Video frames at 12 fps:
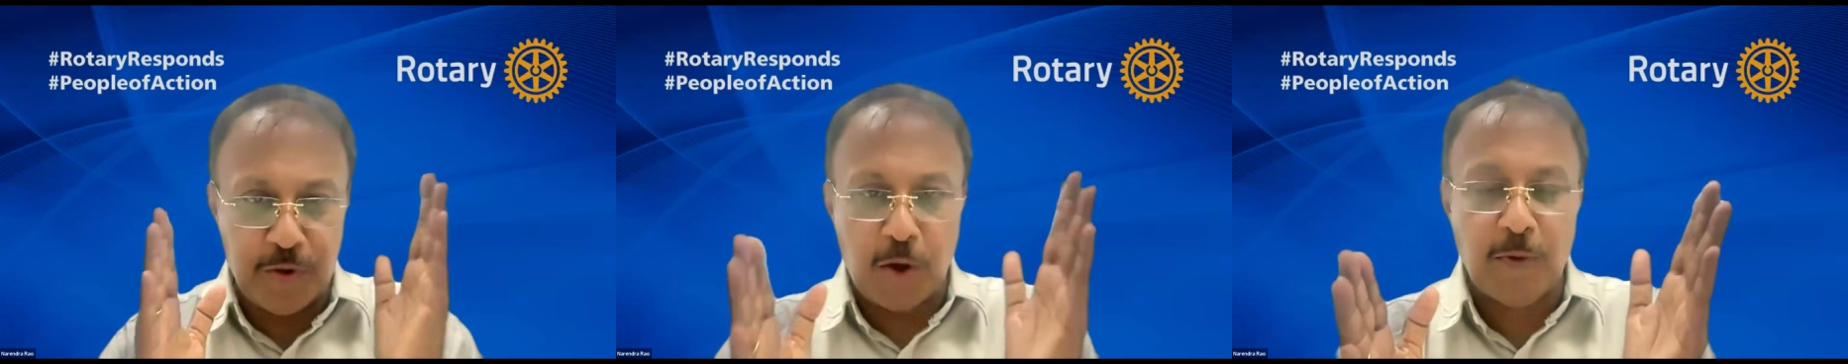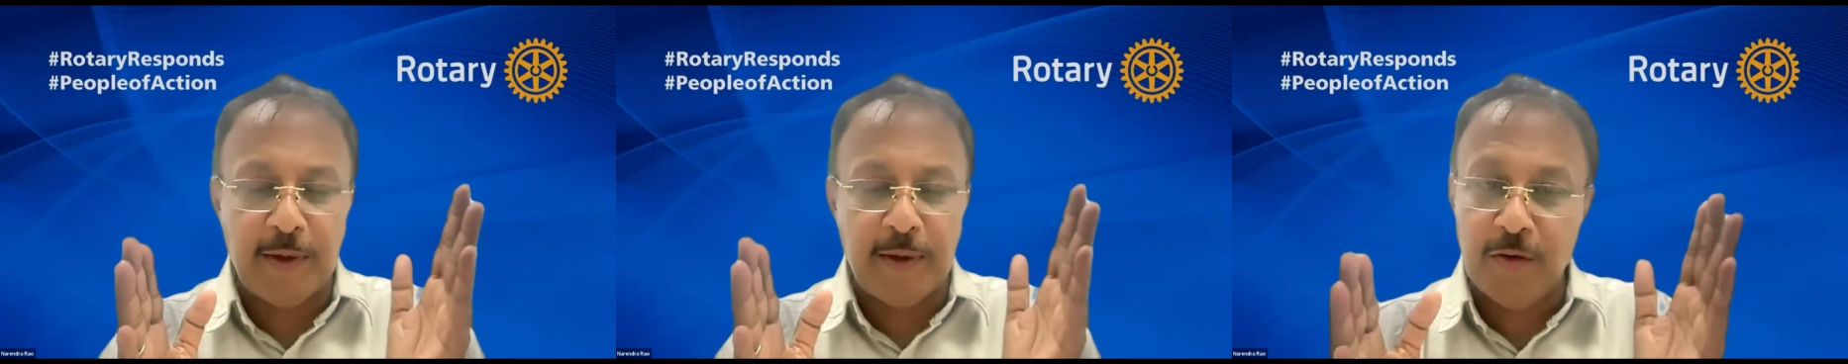
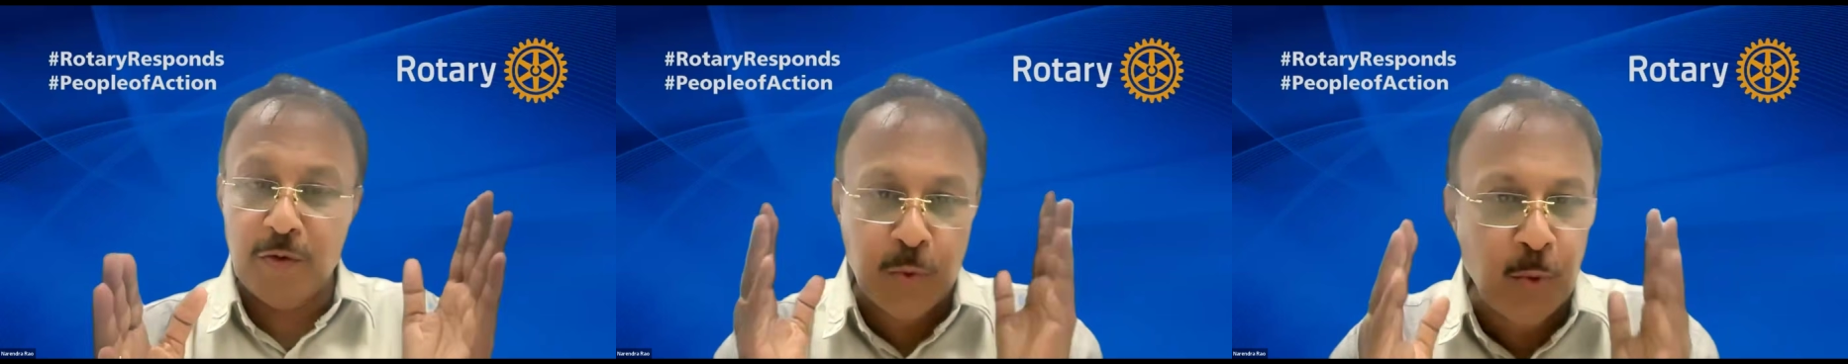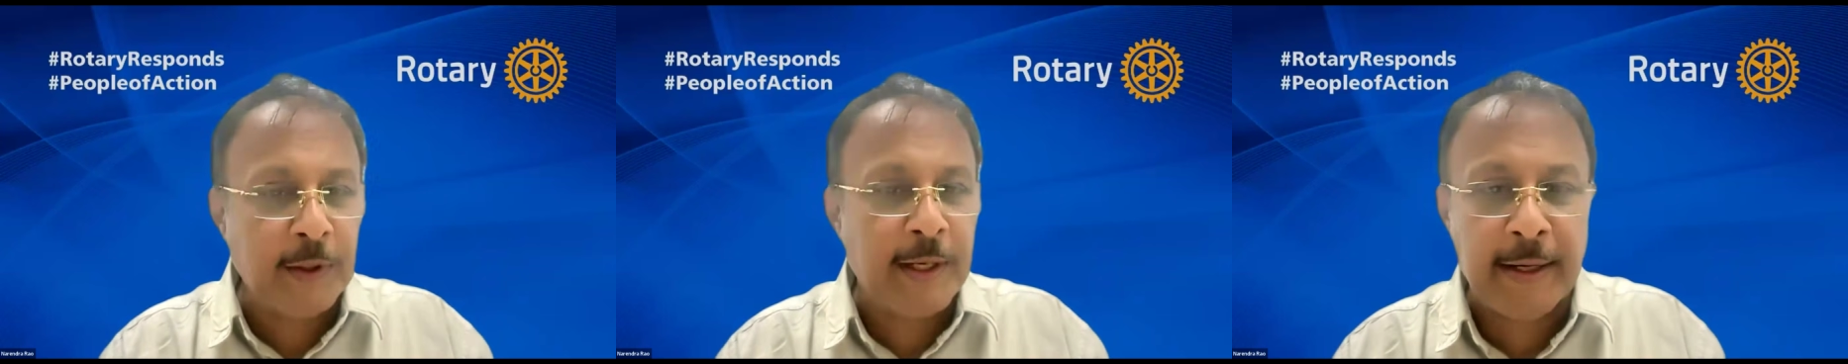solving
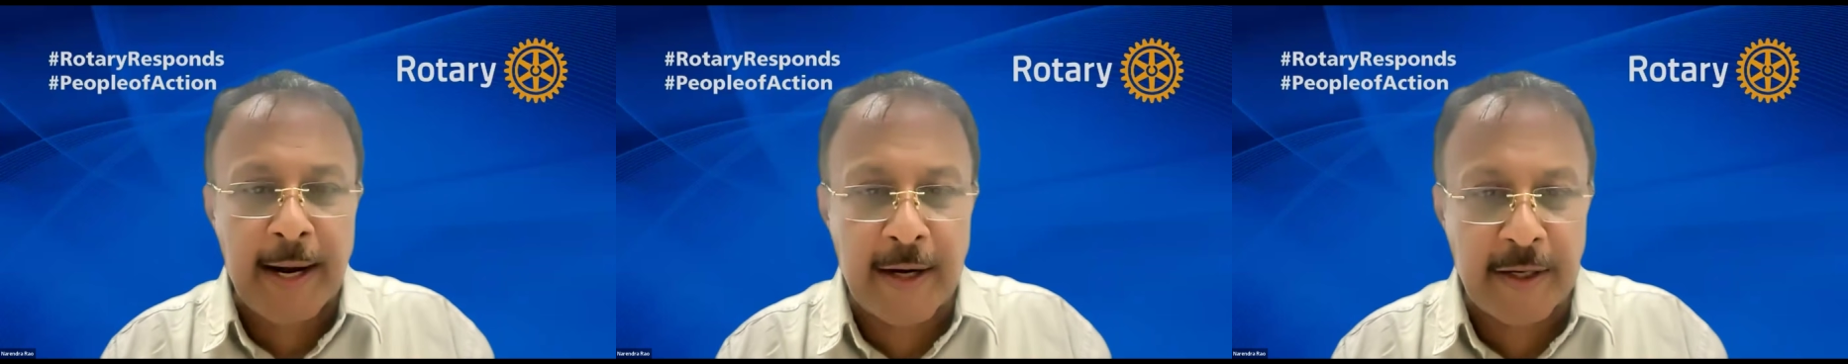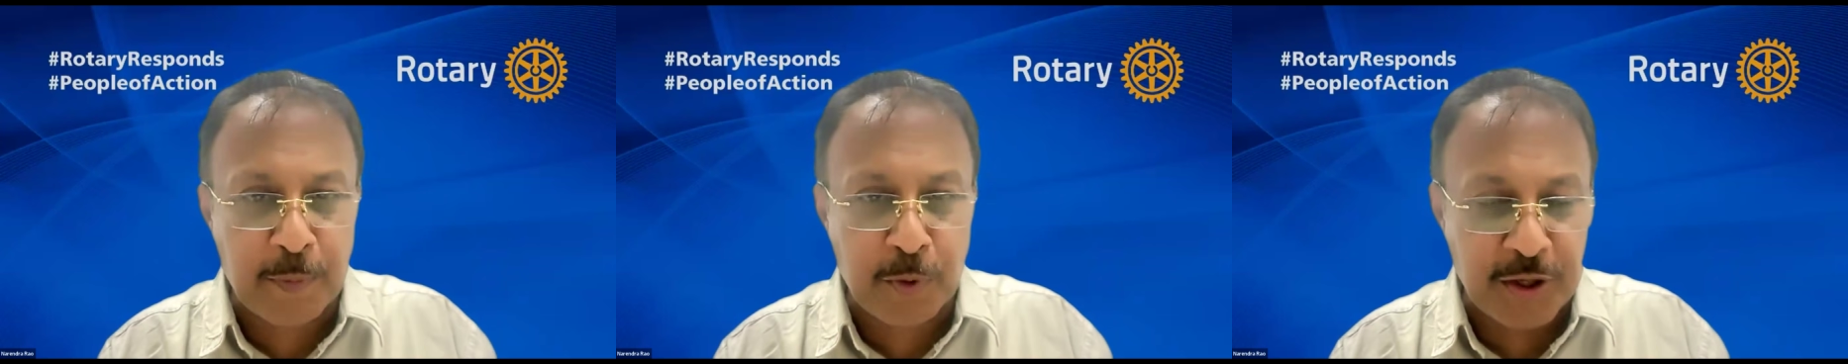is who can
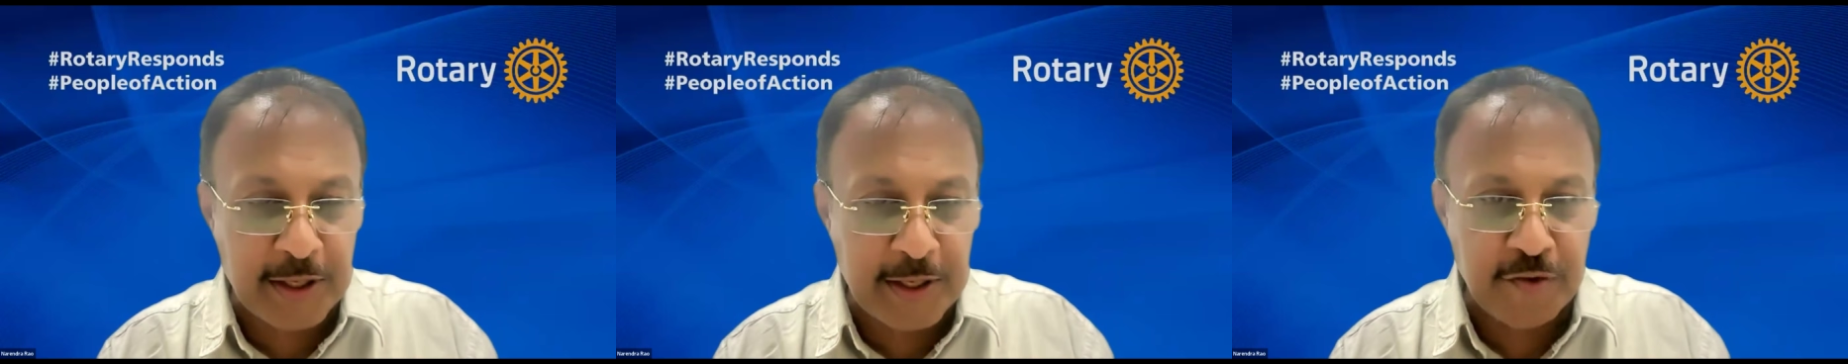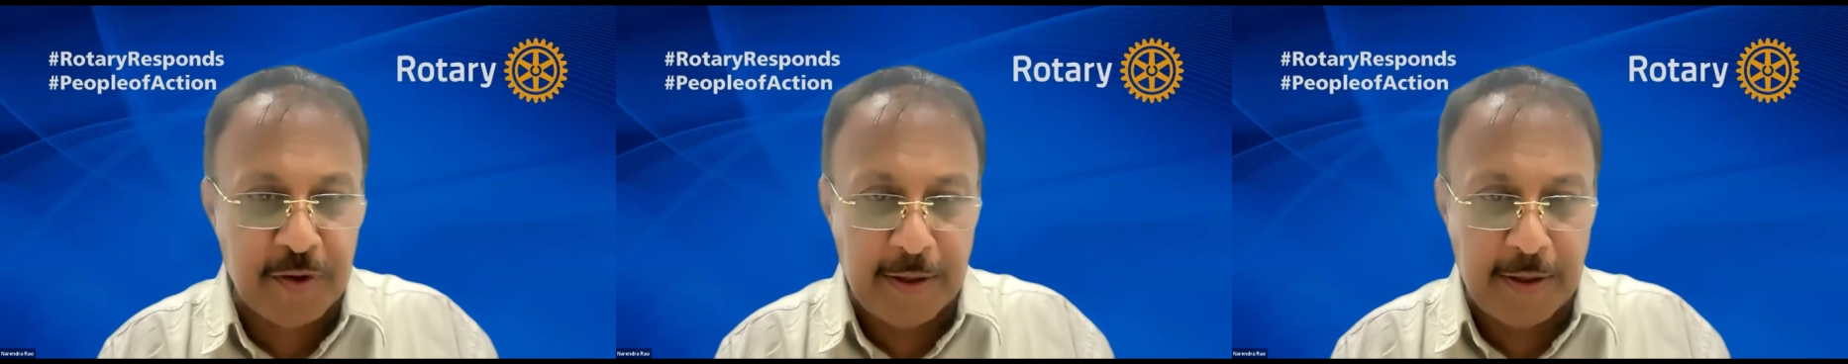add the
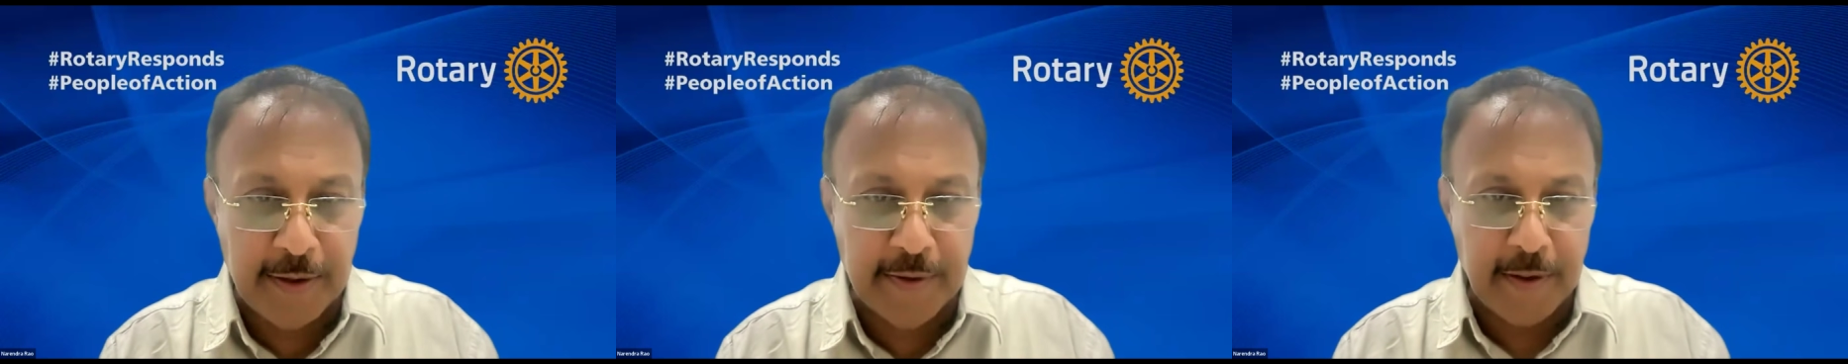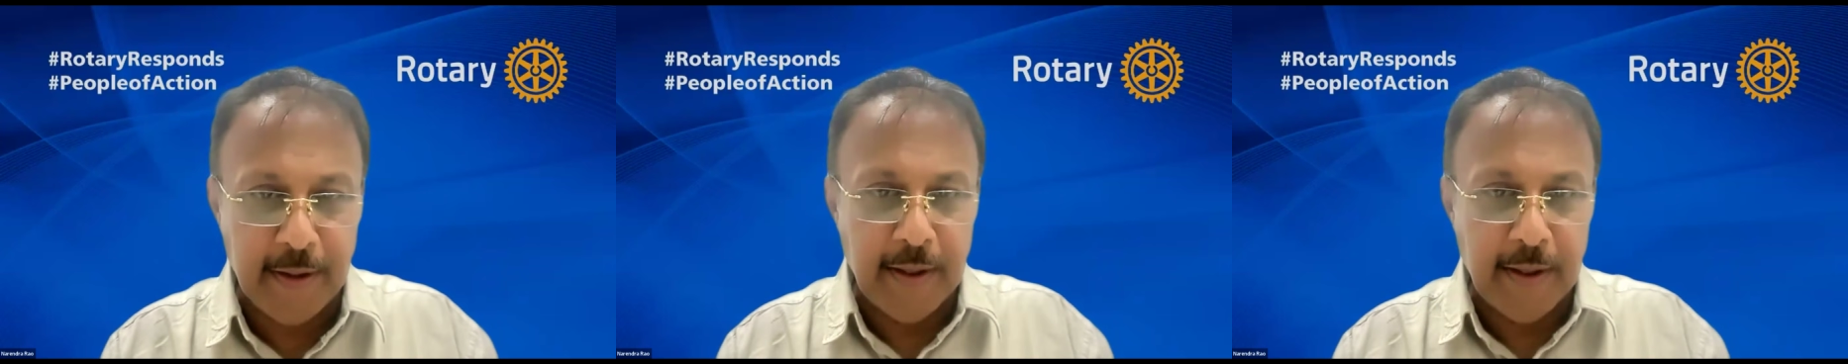project is clear.